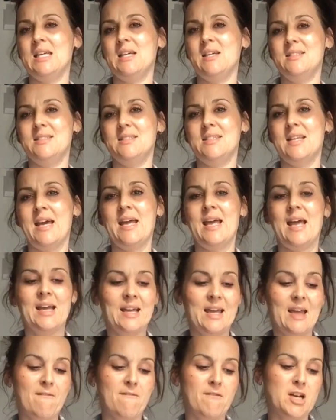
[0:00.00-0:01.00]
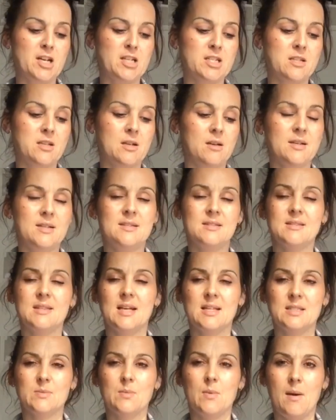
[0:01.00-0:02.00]
Thursday and get fertilised.
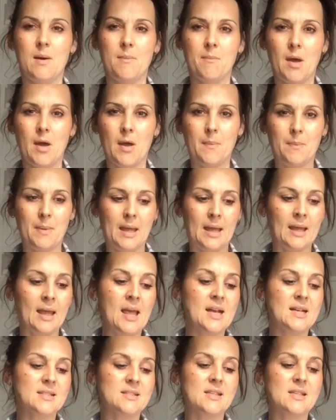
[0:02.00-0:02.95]
That's what I'm hoping.